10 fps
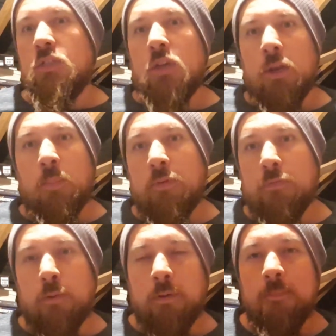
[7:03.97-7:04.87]
is going to be
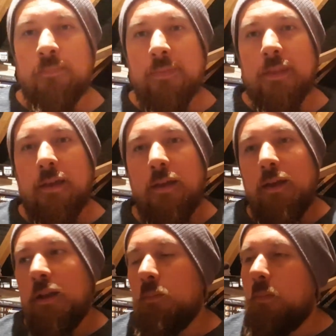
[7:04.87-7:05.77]
fun.'"
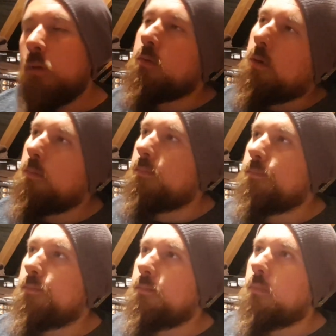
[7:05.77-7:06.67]
And I was like,
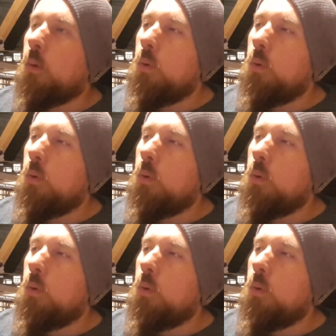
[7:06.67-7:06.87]
I